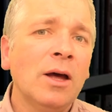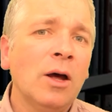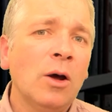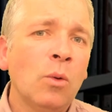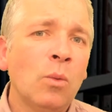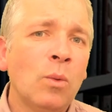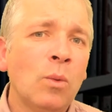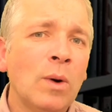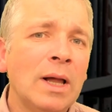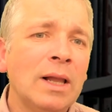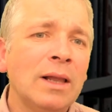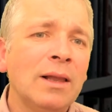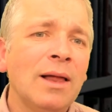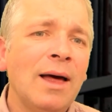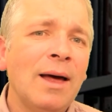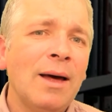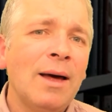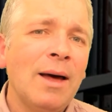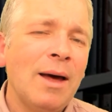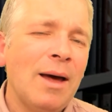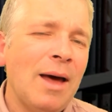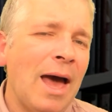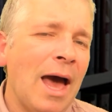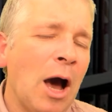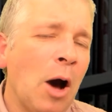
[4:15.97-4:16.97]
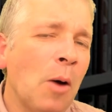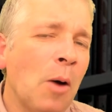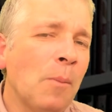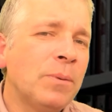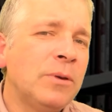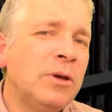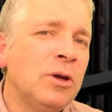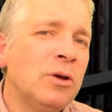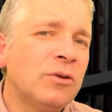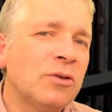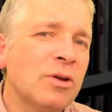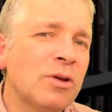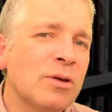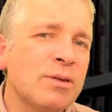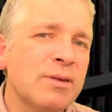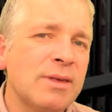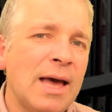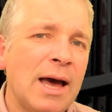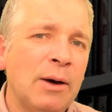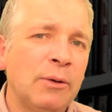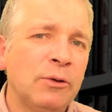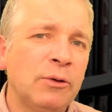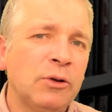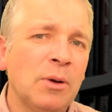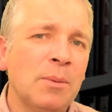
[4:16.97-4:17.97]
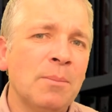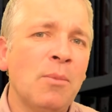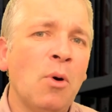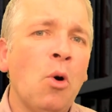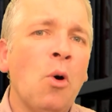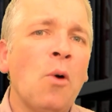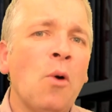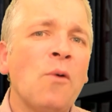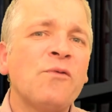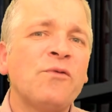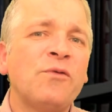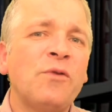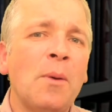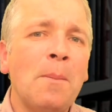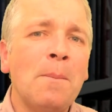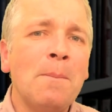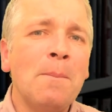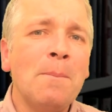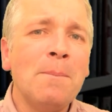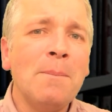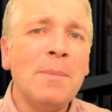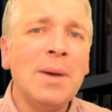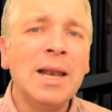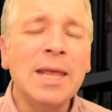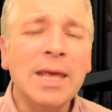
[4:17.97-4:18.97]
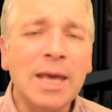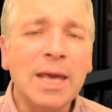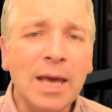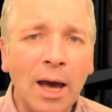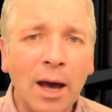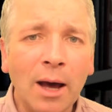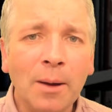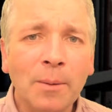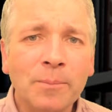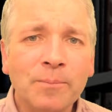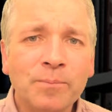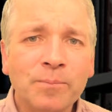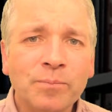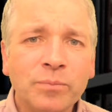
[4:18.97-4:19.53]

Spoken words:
will help you to sound more familiar